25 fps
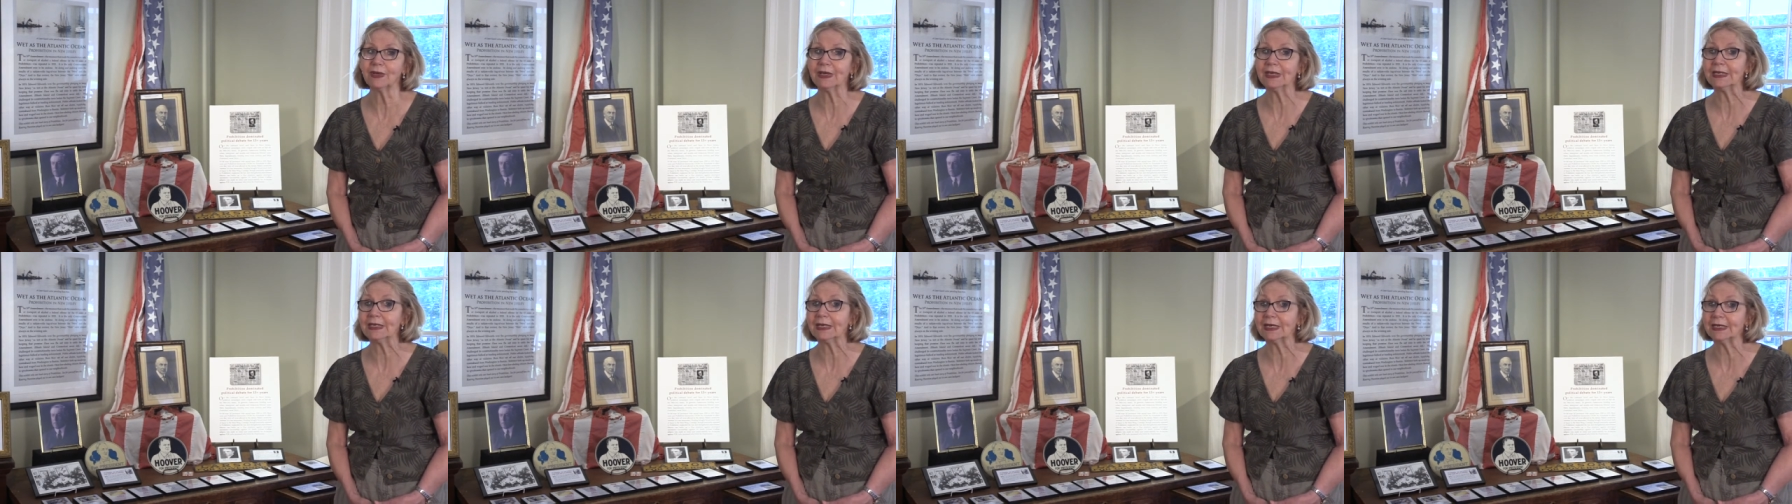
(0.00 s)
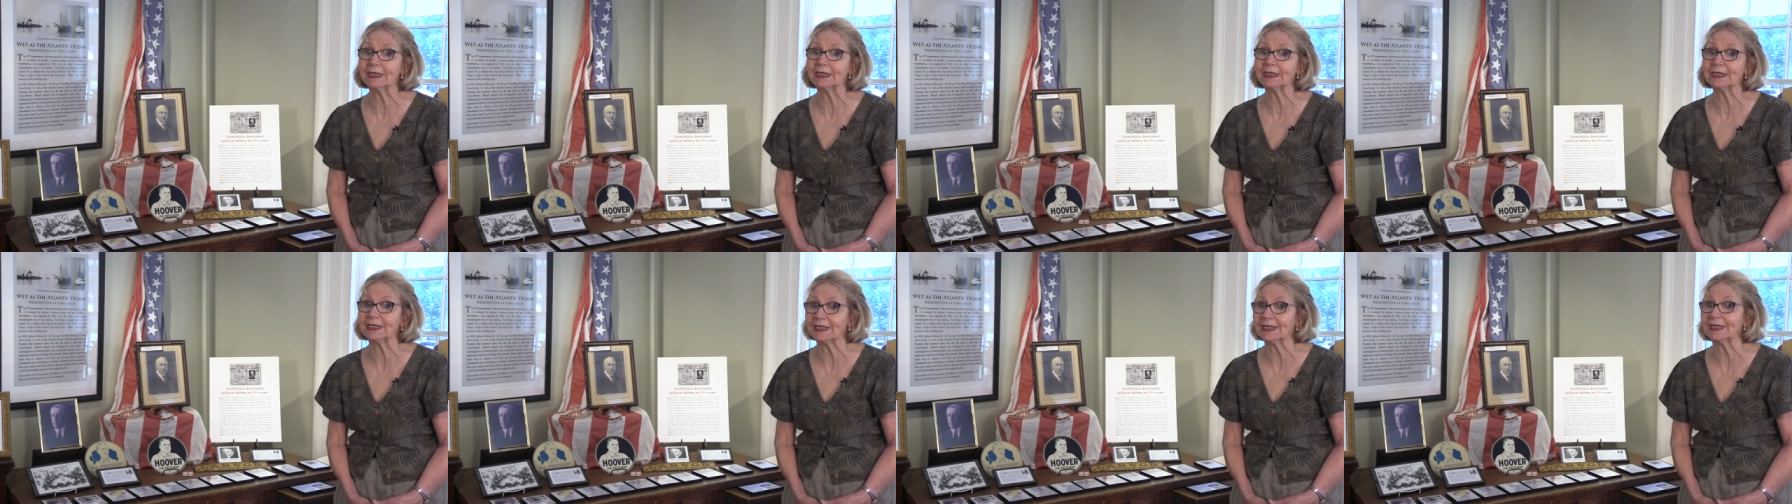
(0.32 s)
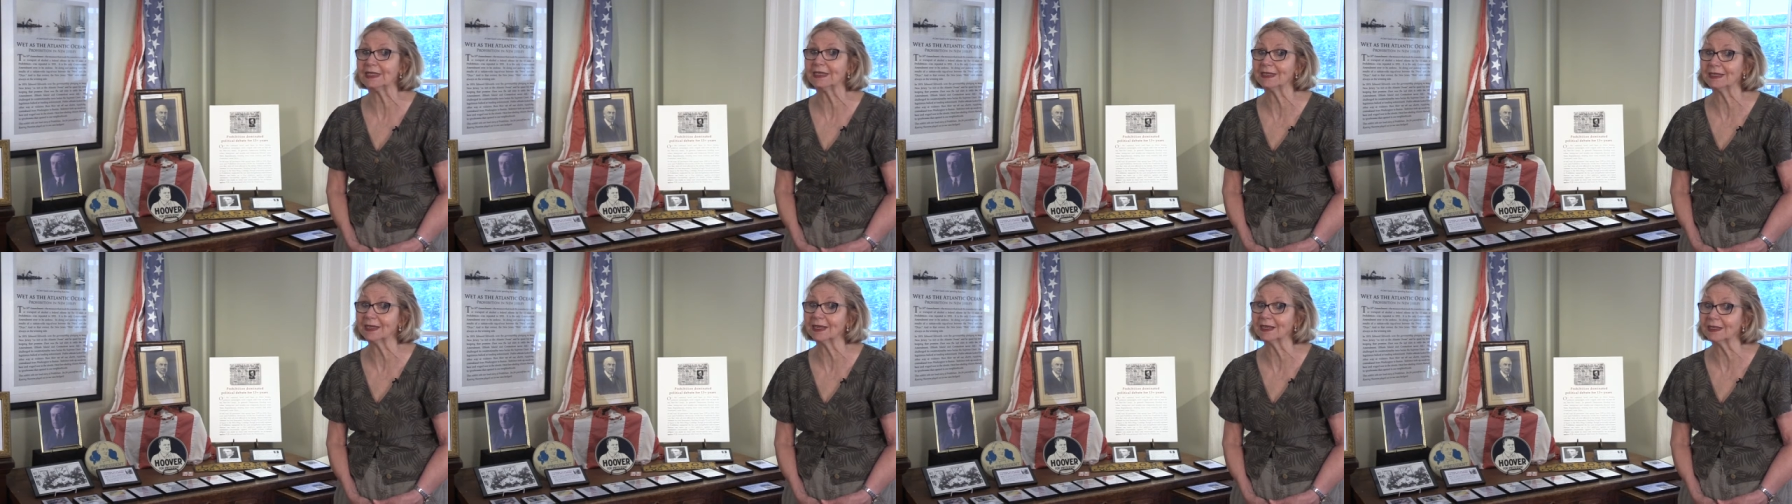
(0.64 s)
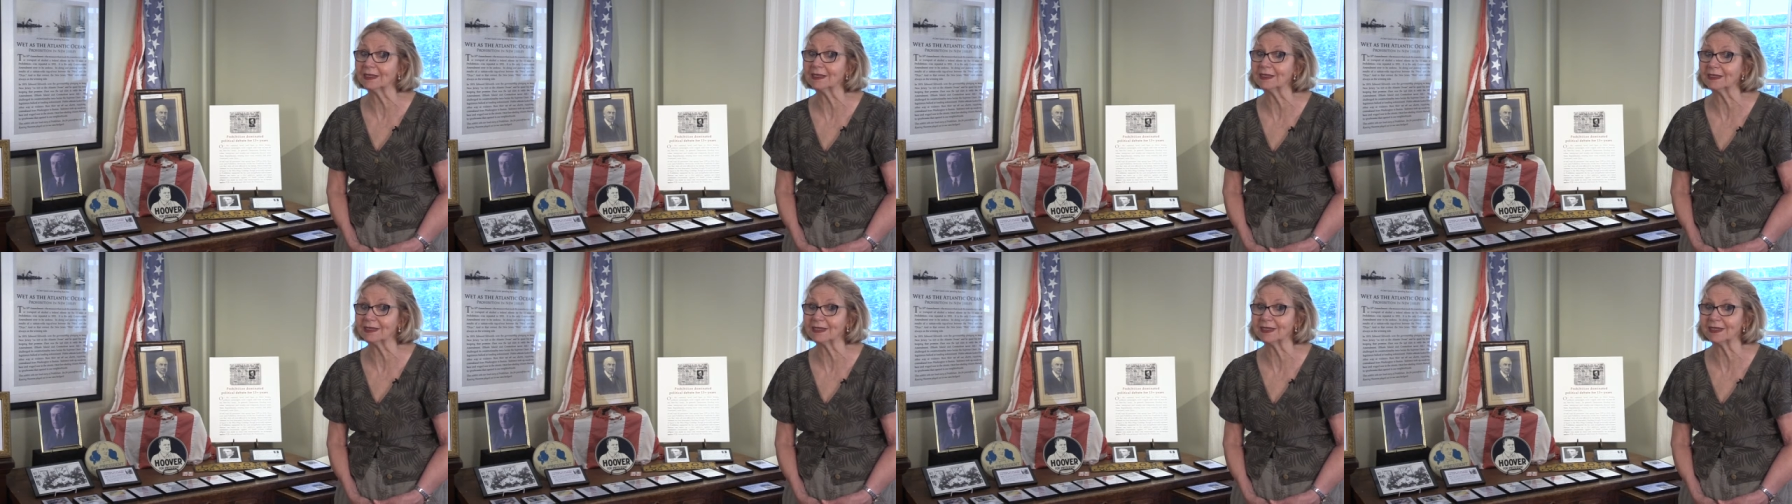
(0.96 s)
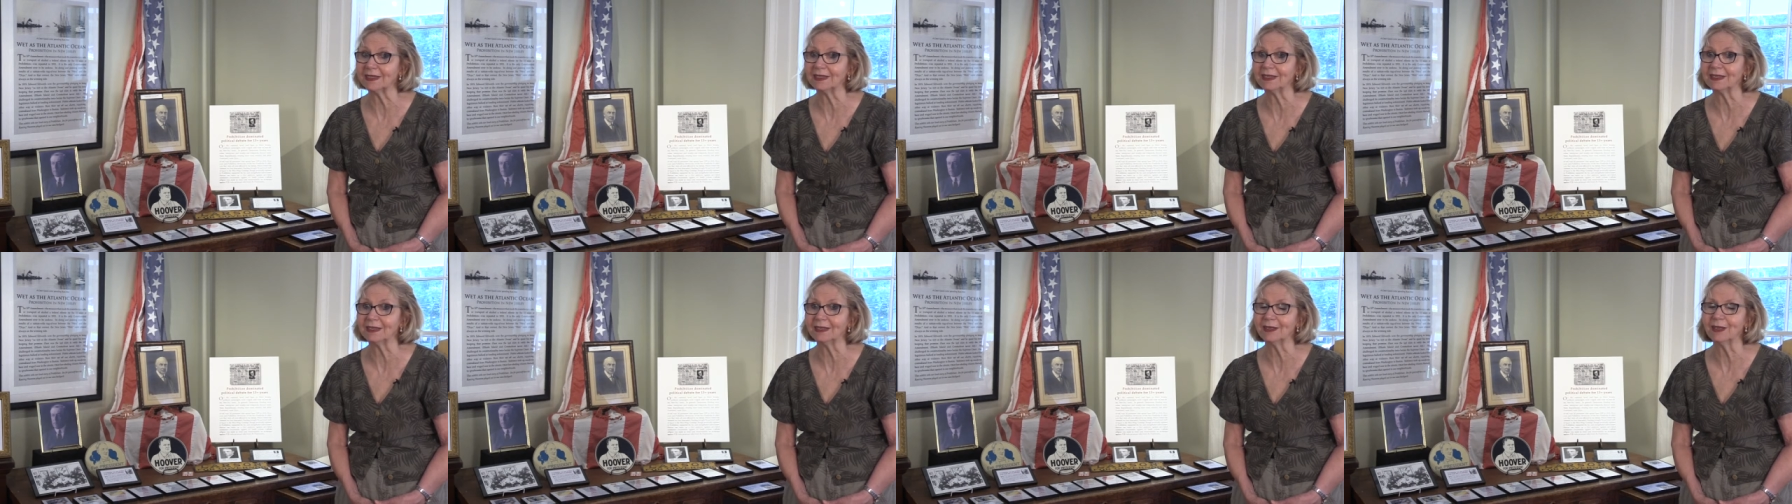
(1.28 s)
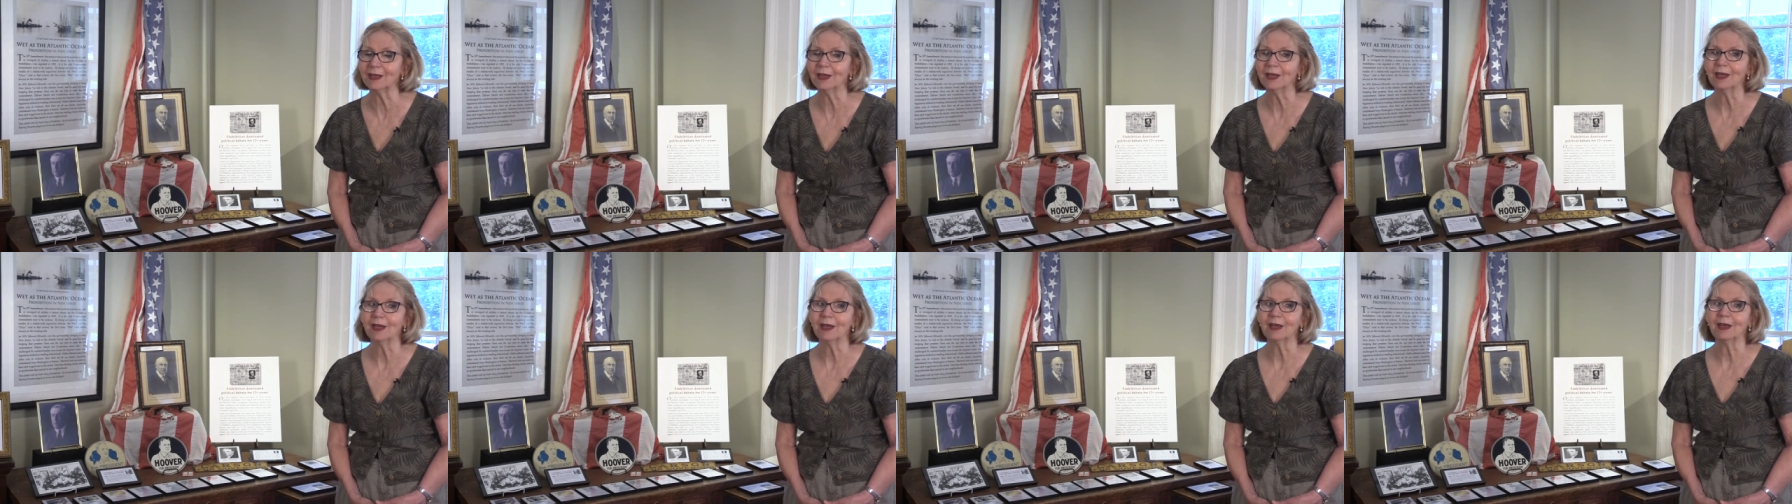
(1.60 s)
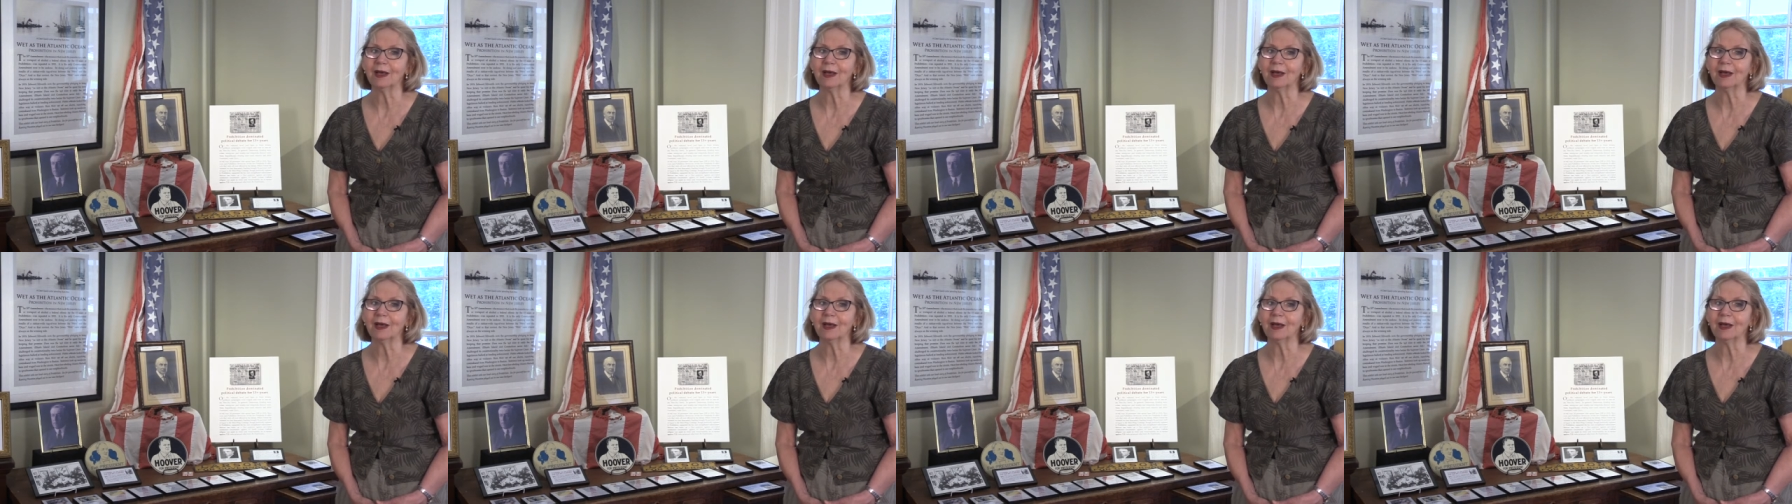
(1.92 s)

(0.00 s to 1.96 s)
in 1919,